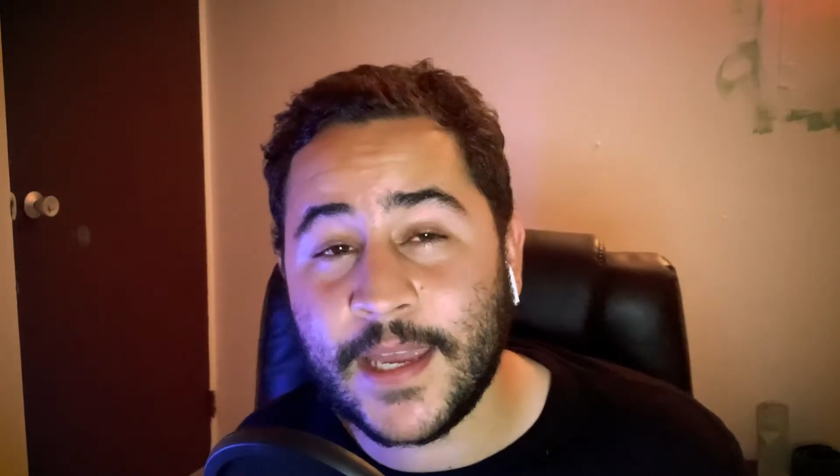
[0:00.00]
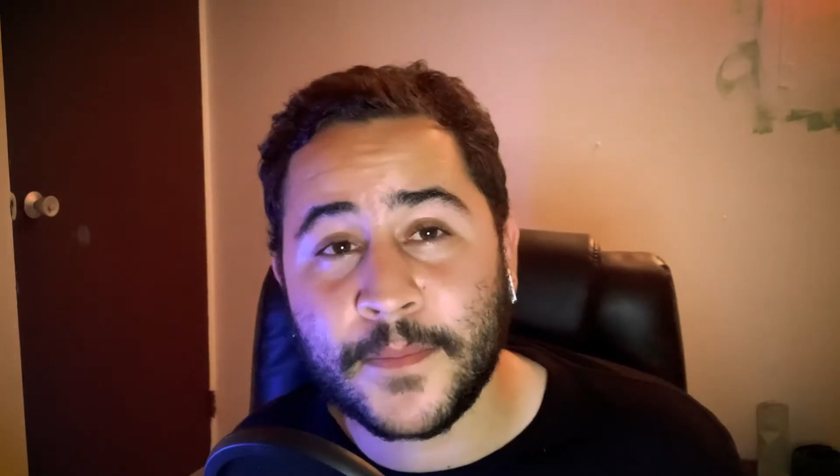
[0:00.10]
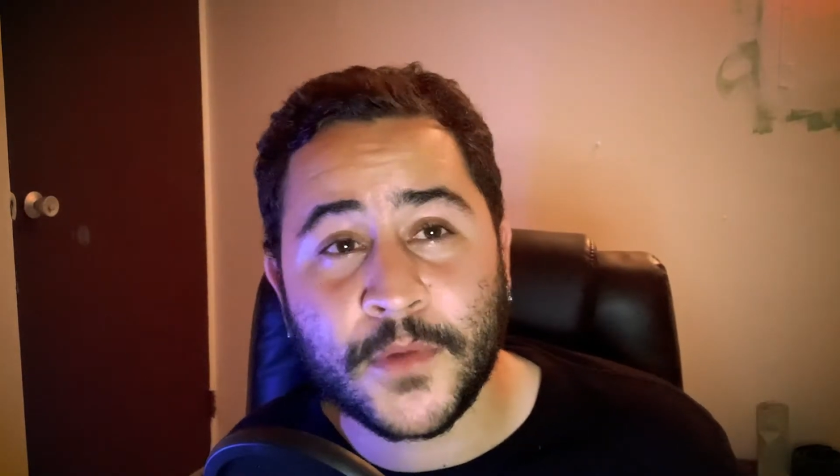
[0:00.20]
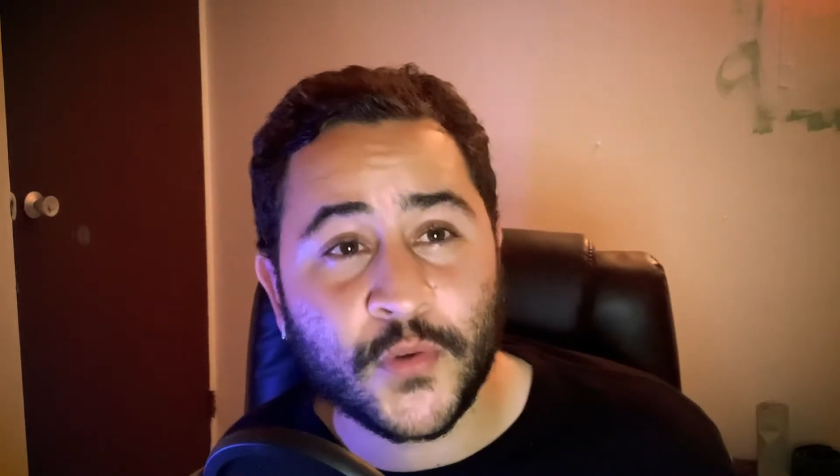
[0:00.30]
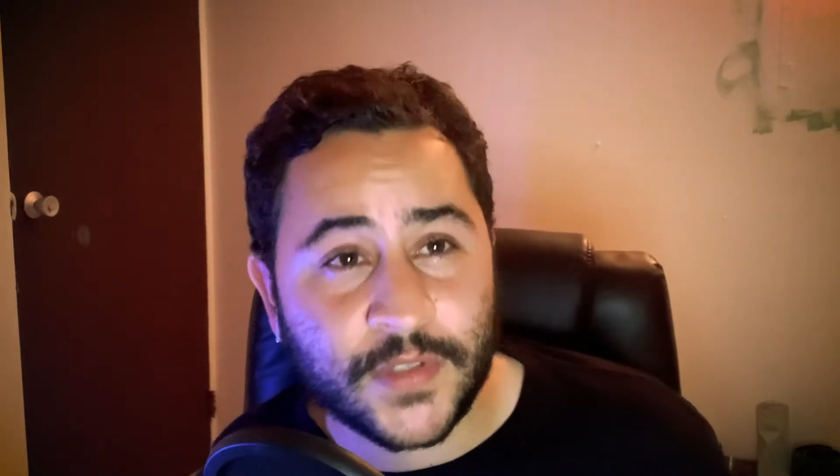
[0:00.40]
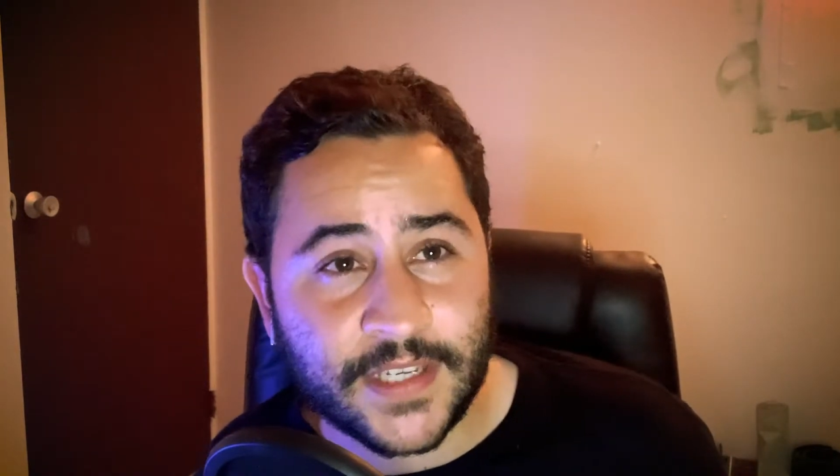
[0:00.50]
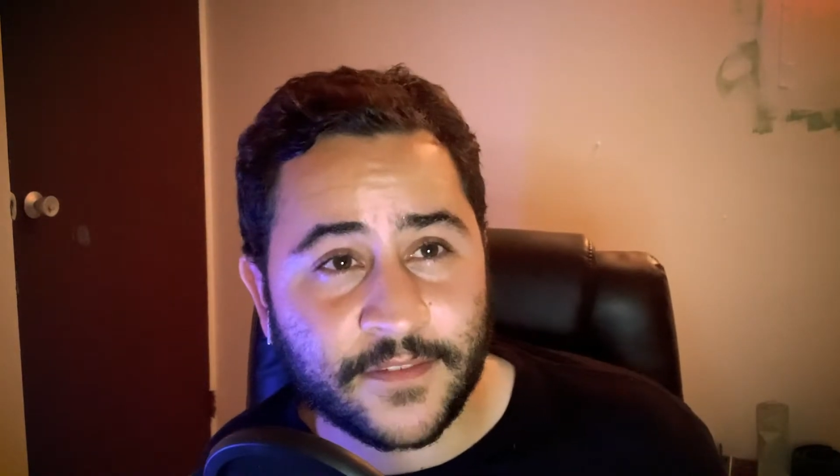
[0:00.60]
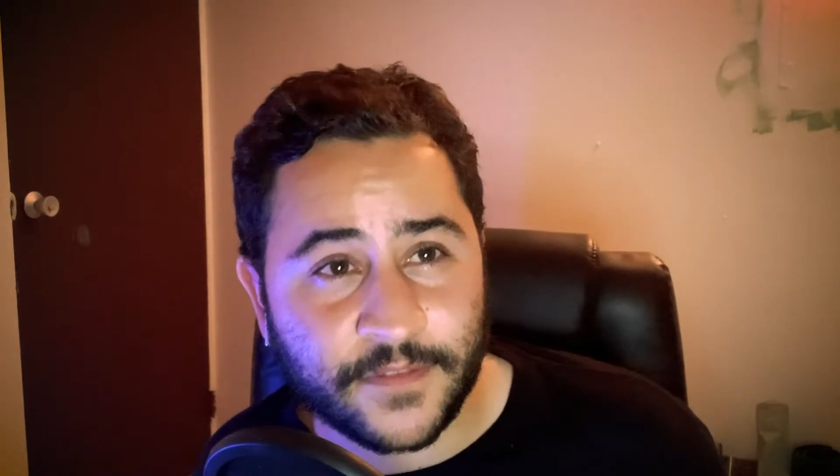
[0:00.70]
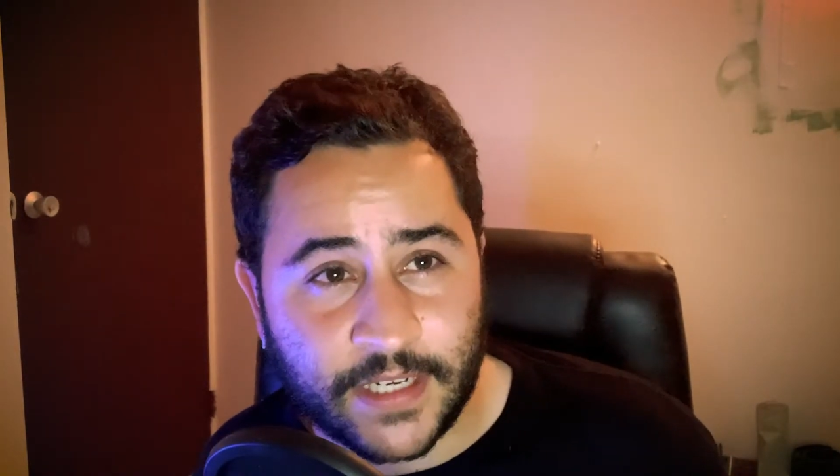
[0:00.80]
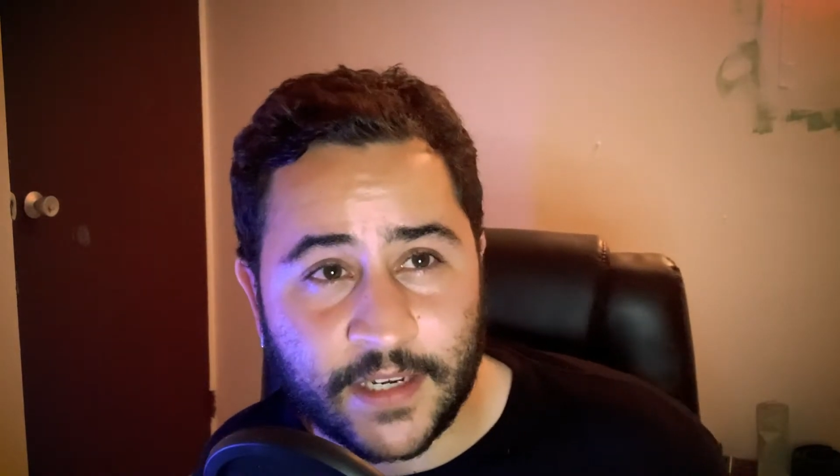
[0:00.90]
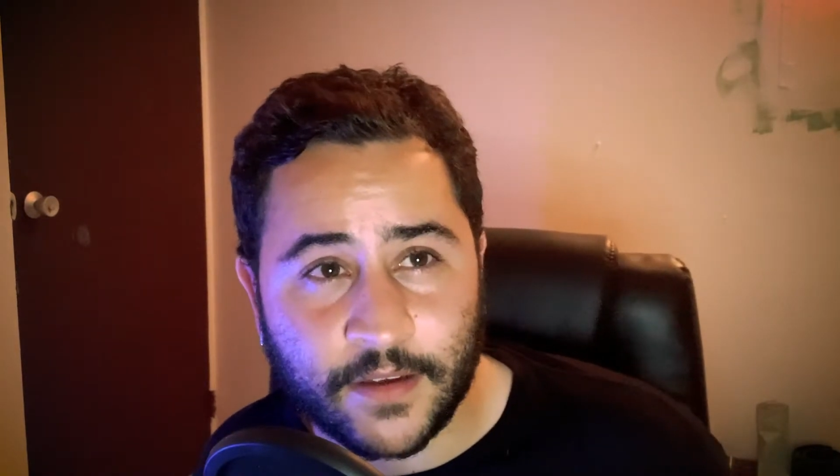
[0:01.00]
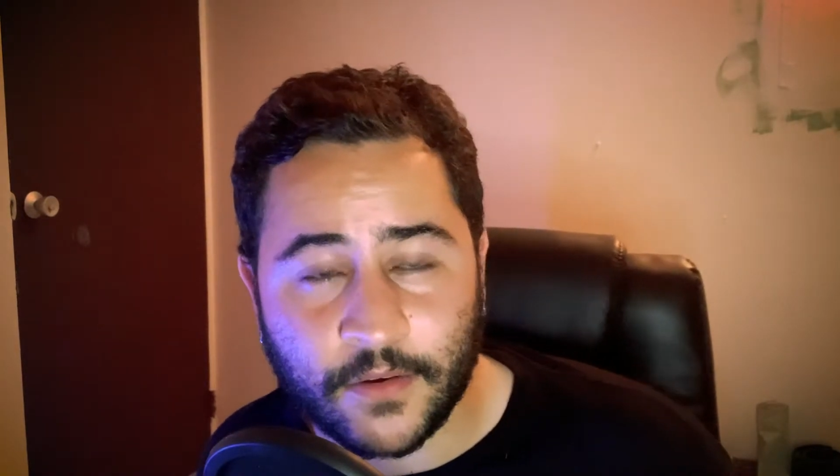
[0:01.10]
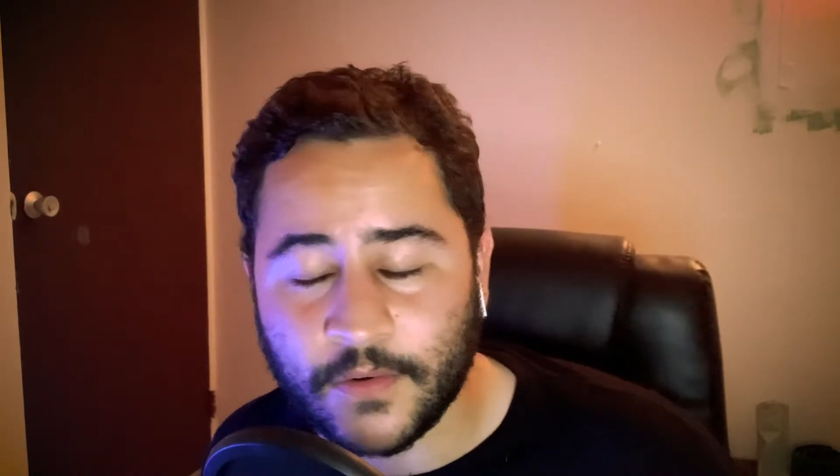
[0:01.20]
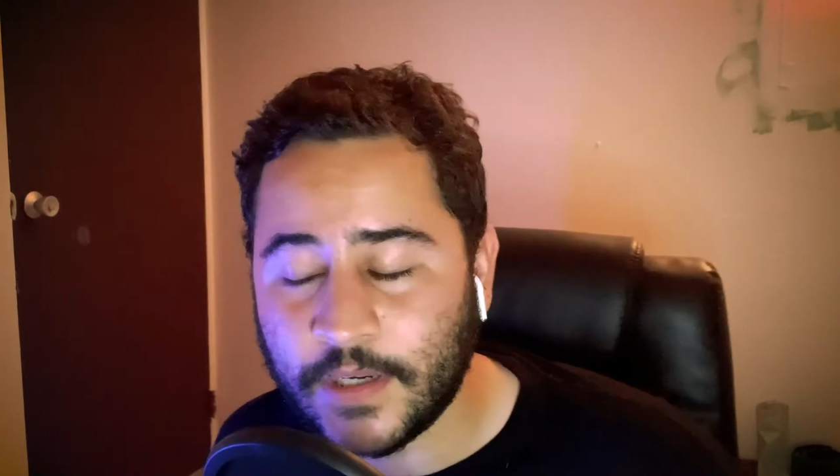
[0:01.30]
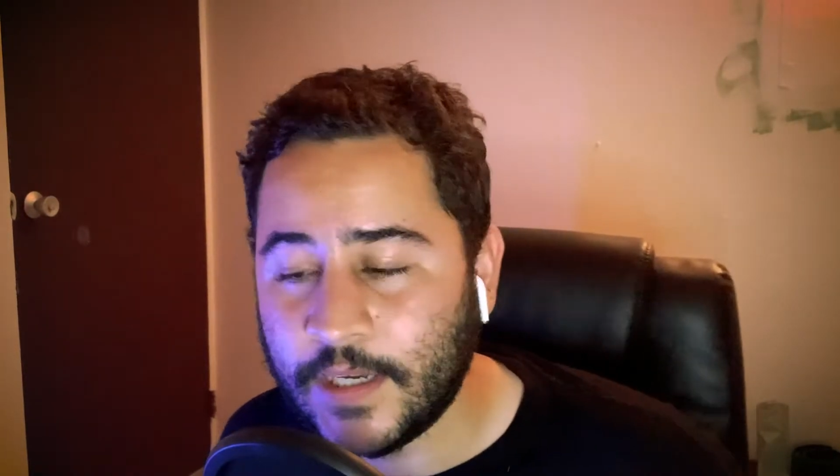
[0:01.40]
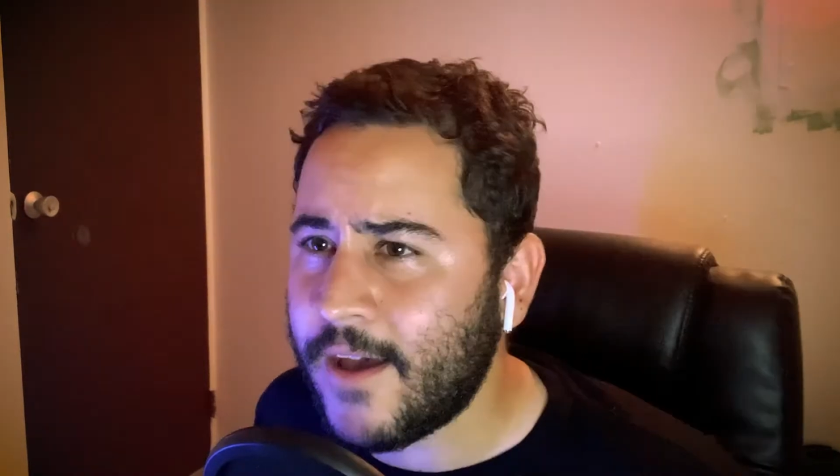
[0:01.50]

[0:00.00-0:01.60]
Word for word: a music video.